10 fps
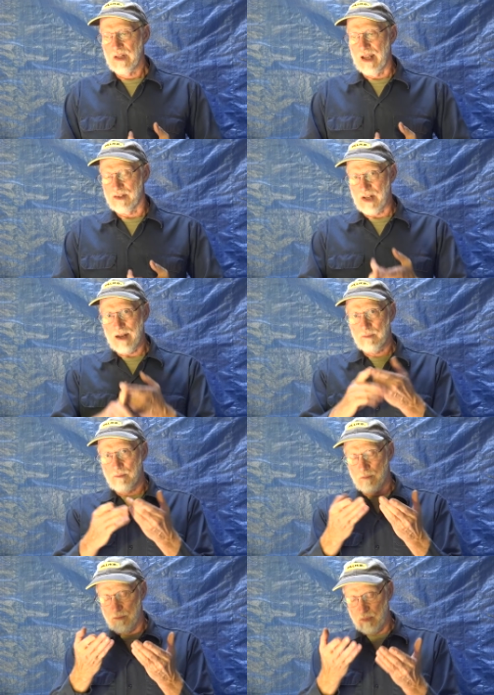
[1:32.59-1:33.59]
as that
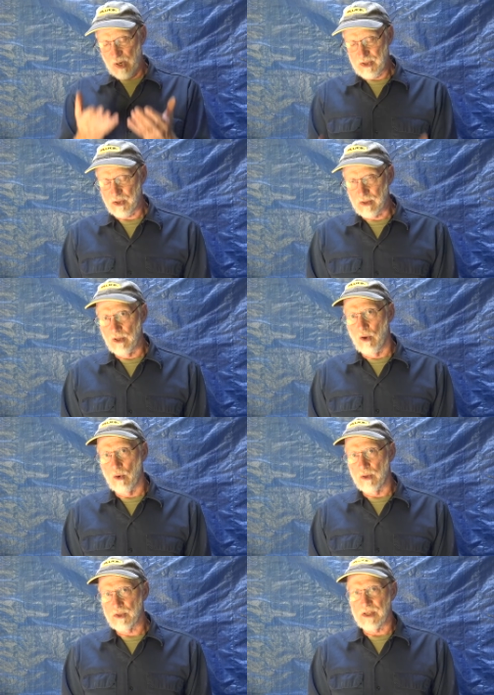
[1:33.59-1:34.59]
pressure
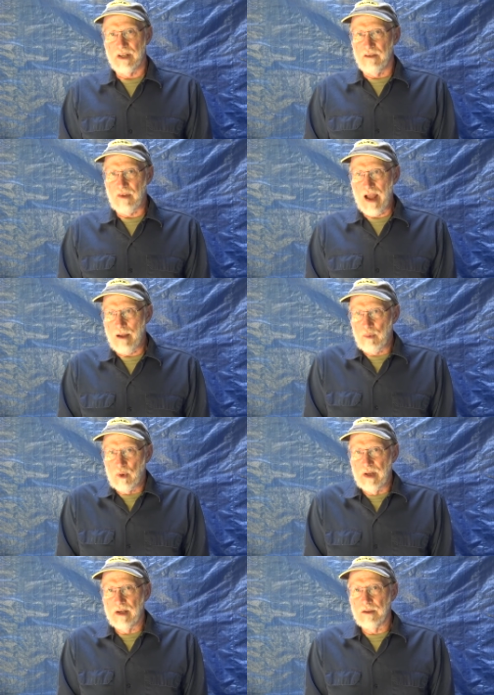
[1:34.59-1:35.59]
lowers in the
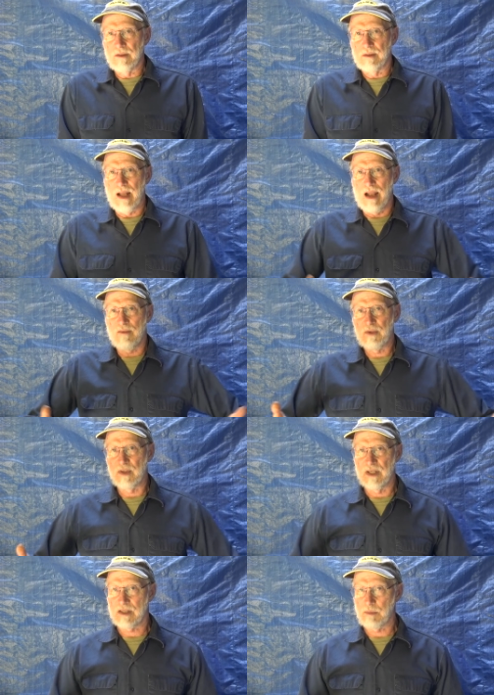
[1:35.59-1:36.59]
evaporator after
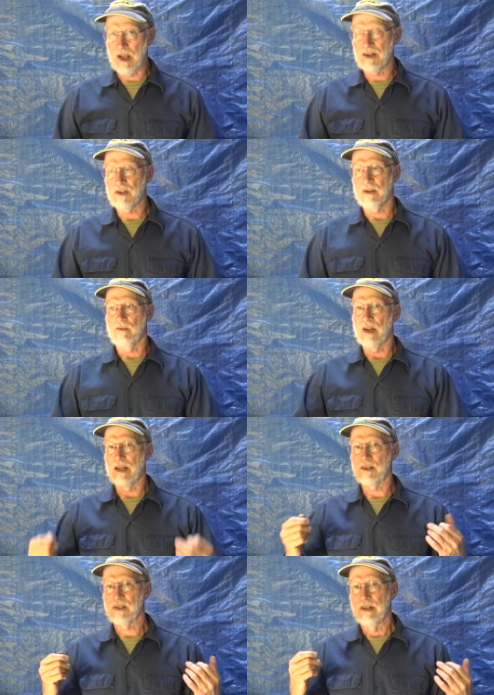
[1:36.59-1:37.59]
the expansion
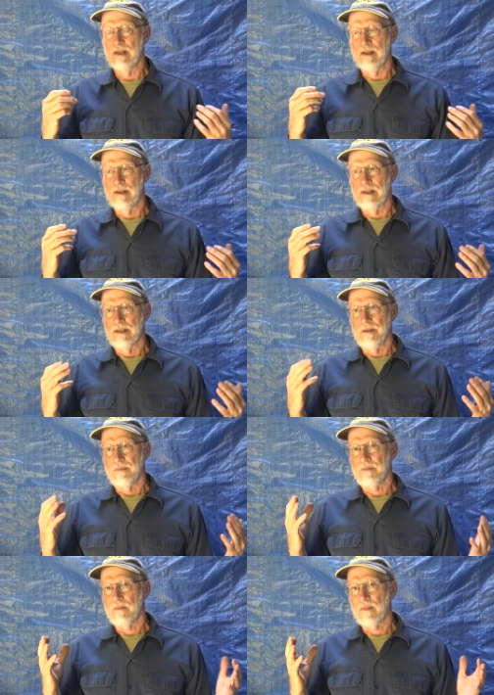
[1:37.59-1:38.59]
device,
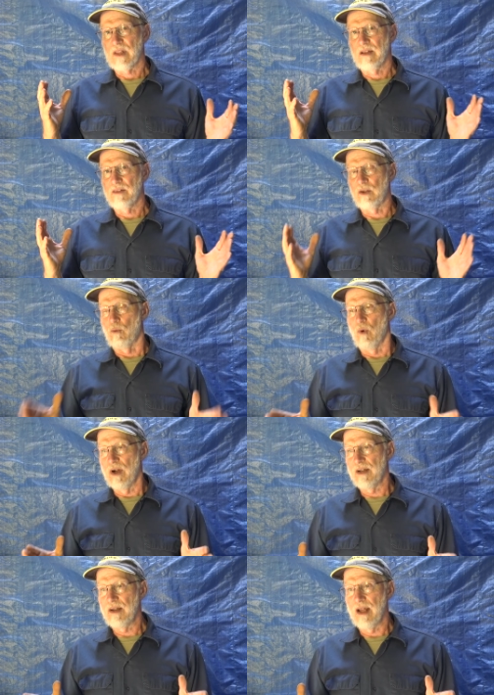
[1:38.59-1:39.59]
the
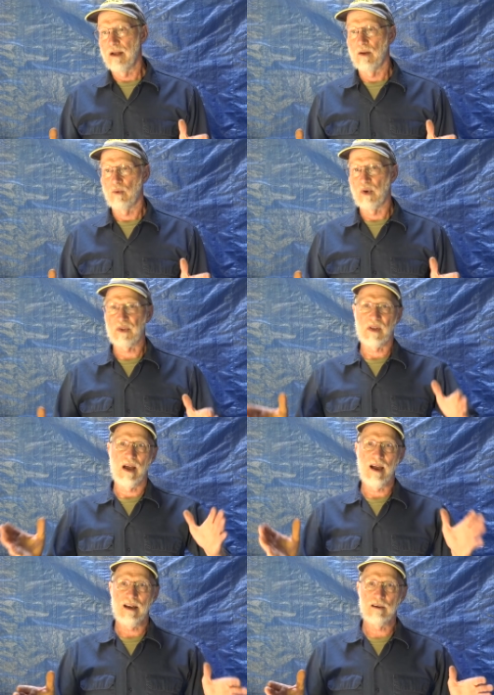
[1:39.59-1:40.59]
one with
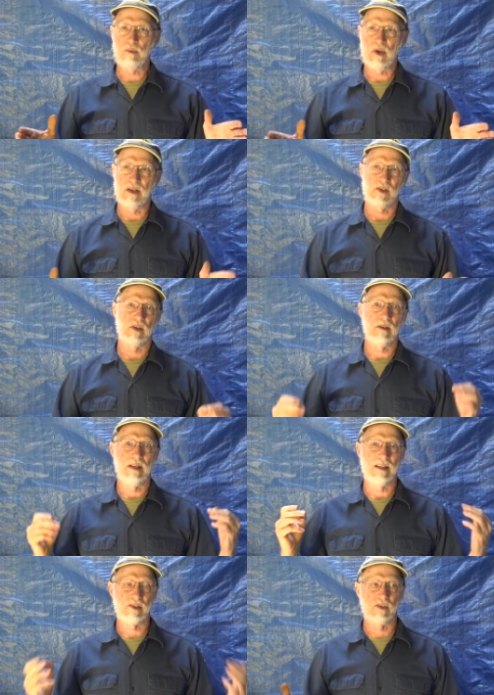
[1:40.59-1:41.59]
the higher pressure
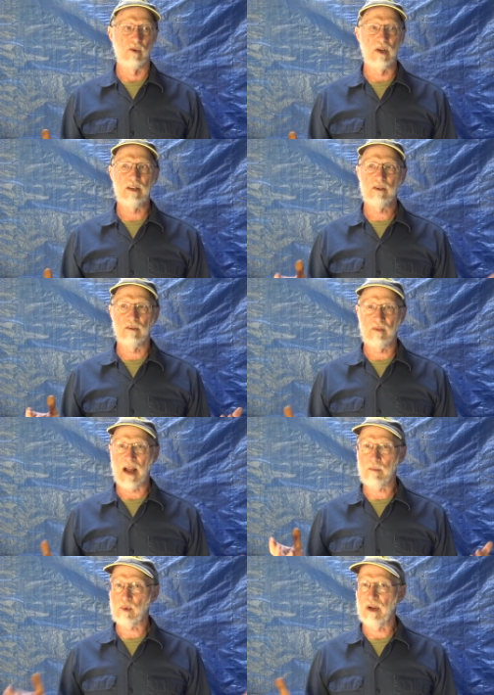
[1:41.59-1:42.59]
is going to
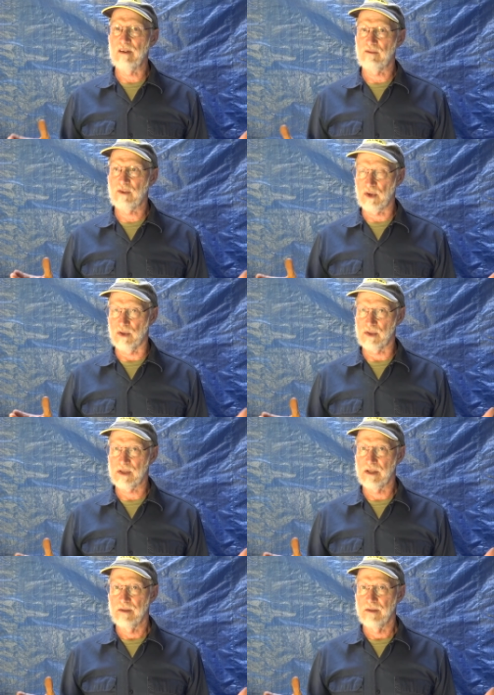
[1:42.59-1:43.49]
evaporate first,